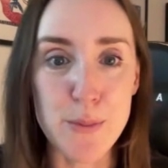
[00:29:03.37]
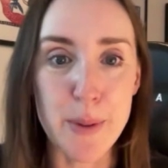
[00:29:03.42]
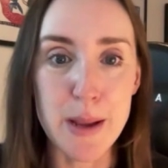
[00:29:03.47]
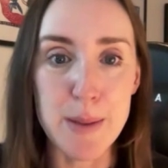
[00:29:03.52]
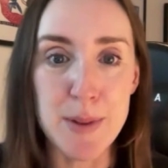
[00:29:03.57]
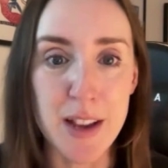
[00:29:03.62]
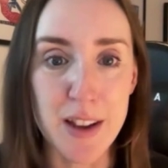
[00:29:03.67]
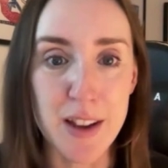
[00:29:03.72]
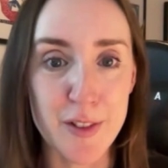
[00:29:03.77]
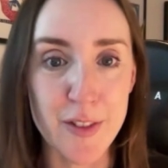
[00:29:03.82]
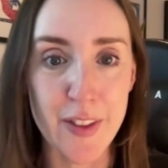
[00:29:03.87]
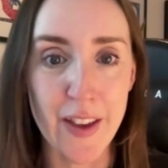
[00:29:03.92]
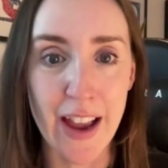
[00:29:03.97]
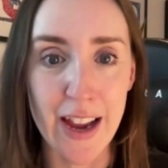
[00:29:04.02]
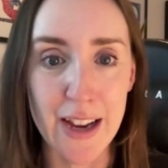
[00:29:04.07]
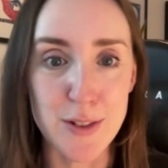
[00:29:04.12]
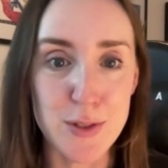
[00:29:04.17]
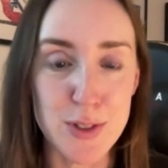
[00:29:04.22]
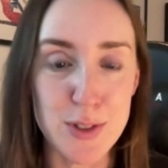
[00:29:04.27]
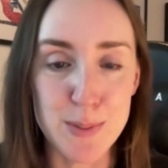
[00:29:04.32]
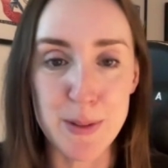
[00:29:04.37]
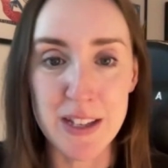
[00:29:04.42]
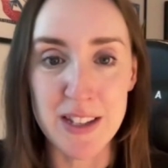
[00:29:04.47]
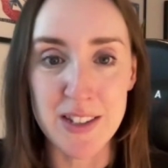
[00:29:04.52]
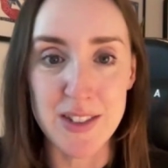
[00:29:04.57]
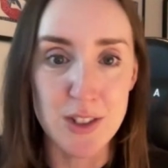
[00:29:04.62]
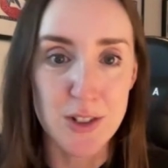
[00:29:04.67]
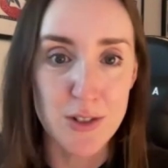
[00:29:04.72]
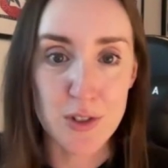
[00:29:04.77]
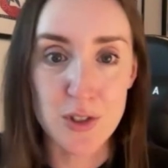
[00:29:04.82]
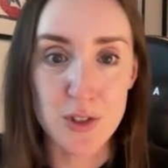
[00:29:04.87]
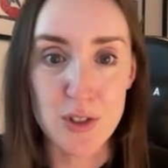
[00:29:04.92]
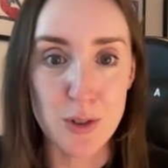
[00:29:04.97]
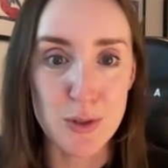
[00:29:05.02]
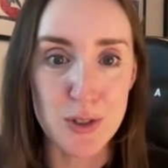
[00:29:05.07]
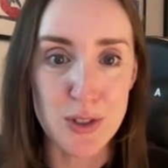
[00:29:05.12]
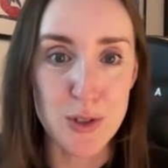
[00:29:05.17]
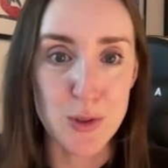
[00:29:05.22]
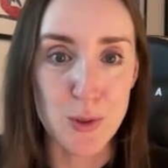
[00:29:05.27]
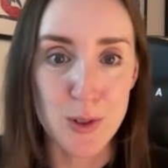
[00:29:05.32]
baby out of the house because you're so
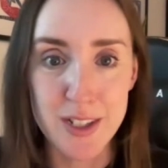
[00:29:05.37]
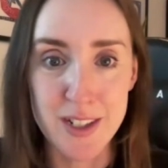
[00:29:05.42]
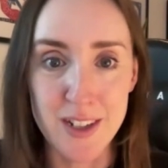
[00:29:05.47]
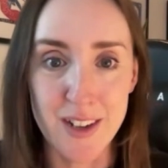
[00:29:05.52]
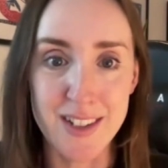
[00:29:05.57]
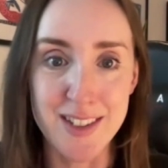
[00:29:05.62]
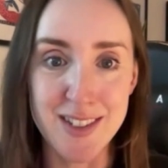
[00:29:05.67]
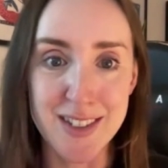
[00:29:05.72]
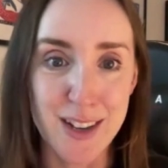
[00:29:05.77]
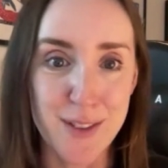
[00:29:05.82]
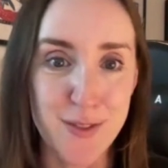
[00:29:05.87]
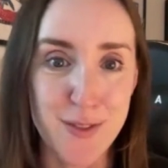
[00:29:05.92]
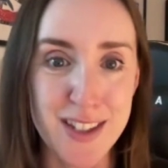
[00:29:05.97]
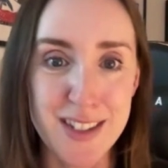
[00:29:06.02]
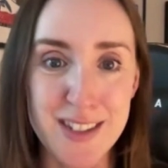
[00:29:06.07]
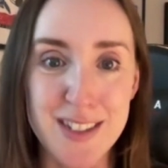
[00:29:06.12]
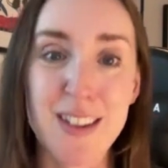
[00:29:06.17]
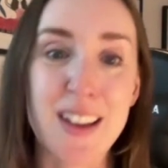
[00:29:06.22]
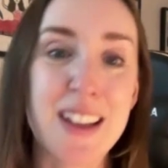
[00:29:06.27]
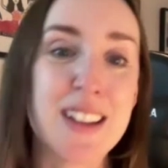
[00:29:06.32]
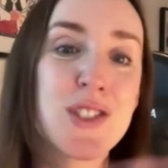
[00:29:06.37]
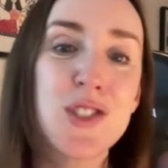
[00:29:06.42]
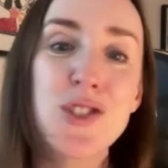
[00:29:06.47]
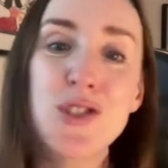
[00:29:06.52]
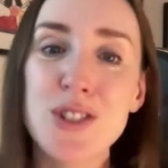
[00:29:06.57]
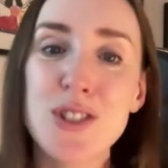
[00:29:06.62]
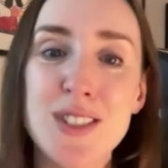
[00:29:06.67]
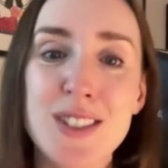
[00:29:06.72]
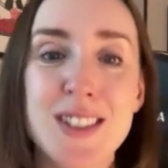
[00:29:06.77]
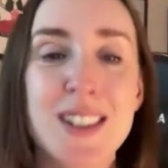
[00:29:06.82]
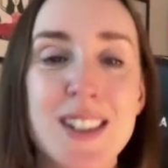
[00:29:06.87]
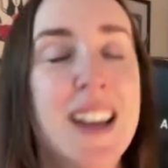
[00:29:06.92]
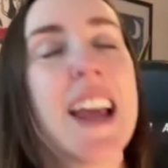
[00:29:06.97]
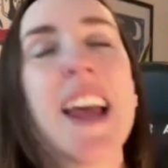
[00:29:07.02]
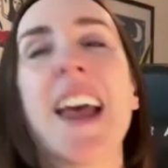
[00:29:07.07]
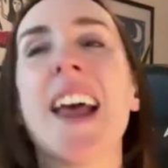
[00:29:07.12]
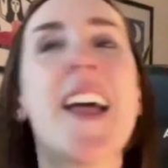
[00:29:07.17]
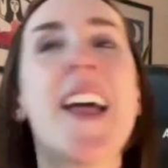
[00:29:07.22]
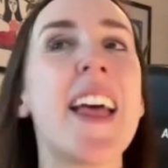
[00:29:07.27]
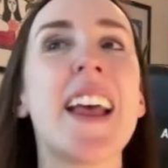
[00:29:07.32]
disorganized and everything's, it's just,
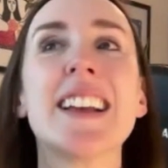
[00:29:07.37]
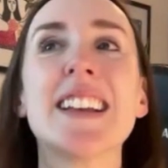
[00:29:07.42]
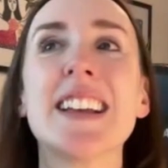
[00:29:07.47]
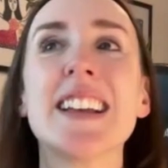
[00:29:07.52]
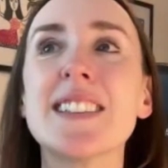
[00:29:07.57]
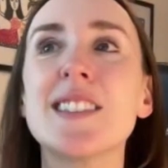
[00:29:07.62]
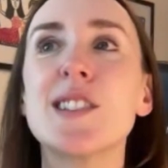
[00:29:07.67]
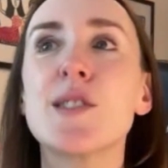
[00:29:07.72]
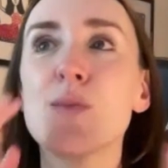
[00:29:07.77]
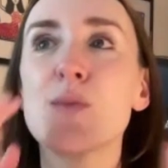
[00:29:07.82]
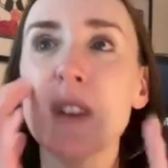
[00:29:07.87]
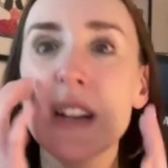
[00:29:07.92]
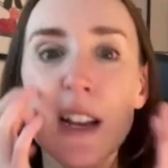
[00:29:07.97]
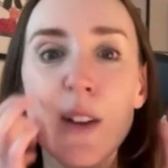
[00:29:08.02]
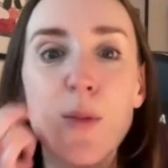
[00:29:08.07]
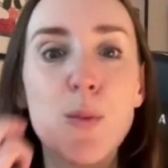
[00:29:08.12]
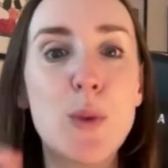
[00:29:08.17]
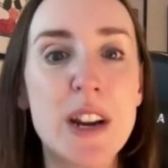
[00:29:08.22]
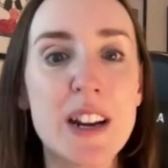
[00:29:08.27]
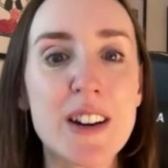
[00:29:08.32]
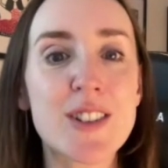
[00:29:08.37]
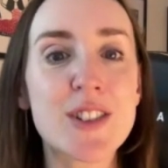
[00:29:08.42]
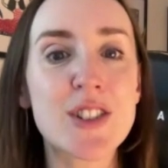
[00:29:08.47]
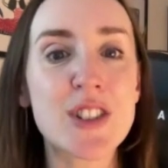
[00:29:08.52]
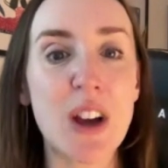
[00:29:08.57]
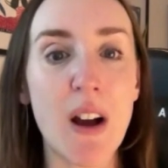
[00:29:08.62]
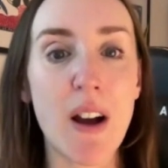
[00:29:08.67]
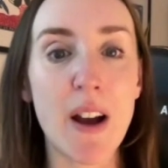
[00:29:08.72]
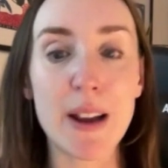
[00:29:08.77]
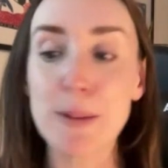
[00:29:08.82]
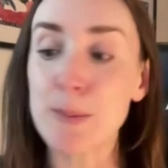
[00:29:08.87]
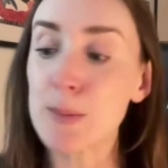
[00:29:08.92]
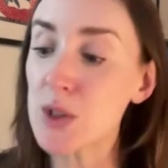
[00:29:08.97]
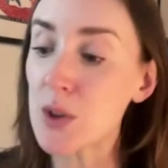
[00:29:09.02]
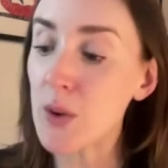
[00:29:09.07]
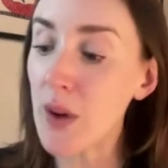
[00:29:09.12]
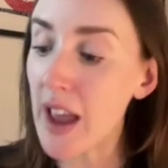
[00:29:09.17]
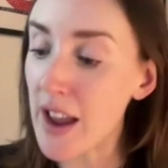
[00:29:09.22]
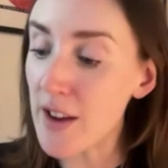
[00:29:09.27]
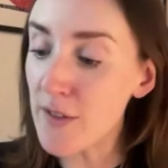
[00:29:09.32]
it's a really weird time.
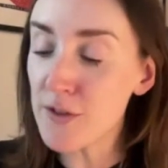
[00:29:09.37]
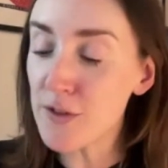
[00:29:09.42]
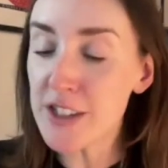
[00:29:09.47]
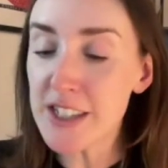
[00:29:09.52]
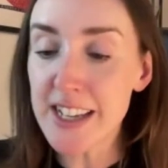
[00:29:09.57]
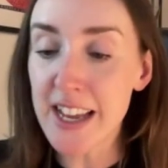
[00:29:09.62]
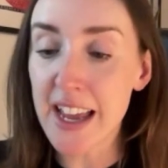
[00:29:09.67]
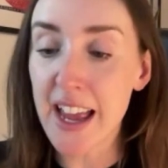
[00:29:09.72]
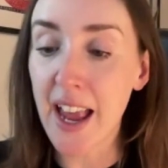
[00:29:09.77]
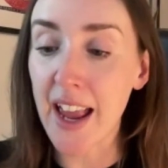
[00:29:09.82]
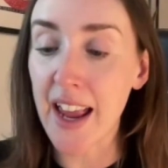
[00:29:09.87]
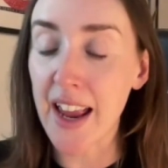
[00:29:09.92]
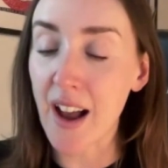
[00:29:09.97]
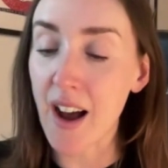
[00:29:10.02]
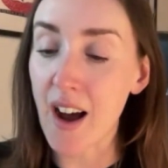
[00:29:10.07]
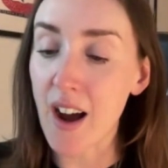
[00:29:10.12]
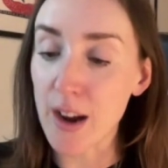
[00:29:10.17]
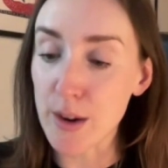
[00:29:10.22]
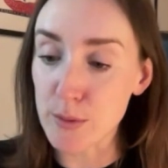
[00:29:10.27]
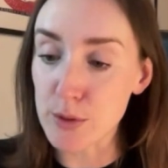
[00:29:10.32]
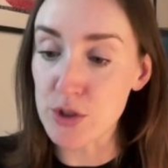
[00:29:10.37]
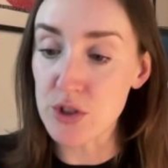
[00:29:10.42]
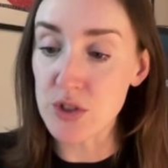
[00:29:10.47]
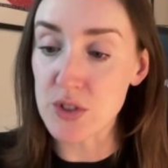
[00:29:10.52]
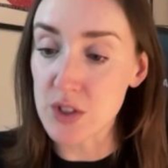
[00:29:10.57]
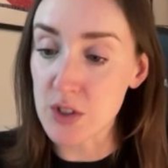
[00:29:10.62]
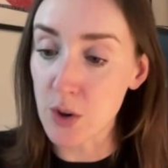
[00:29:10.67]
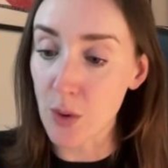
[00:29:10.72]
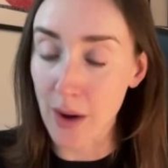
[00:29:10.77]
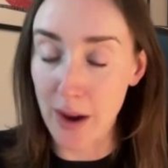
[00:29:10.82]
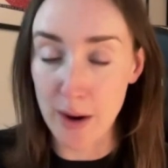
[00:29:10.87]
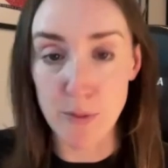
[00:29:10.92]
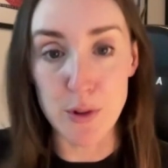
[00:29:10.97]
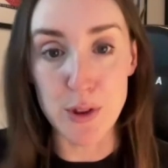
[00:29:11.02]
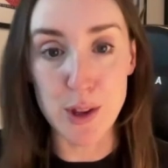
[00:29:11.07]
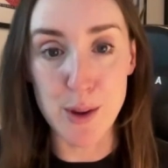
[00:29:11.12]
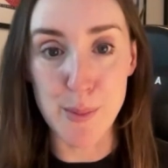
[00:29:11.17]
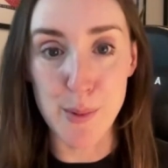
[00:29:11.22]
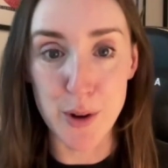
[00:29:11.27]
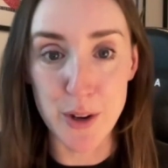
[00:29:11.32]
So every day I would just go out with
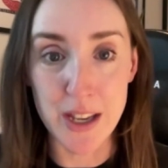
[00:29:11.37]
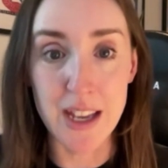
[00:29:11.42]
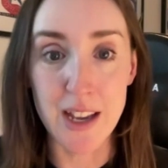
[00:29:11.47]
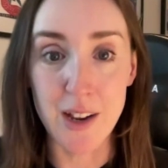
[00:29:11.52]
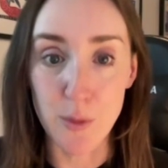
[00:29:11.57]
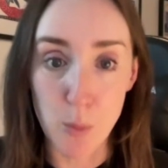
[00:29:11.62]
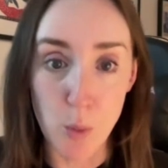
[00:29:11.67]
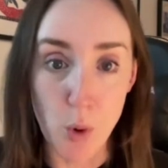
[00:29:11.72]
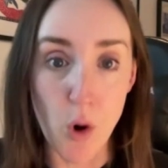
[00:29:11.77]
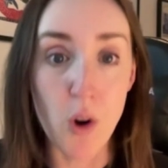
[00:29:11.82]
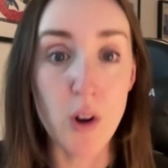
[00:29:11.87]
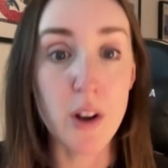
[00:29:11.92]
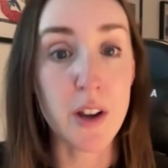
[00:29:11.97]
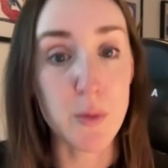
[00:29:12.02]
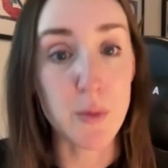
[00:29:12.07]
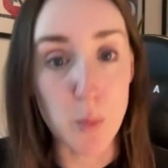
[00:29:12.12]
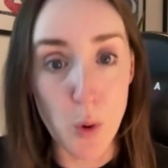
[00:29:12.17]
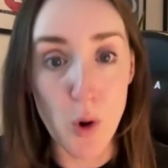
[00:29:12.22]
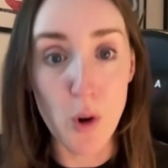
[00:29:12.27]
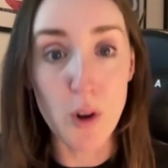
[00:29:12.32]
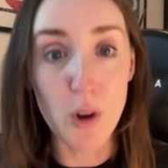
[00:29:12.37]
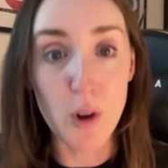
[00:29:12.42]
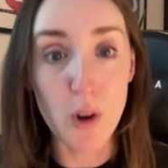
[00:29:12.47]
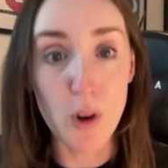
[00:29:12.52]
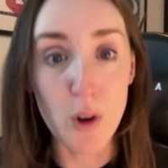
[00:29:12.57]
the buggy and walk and walk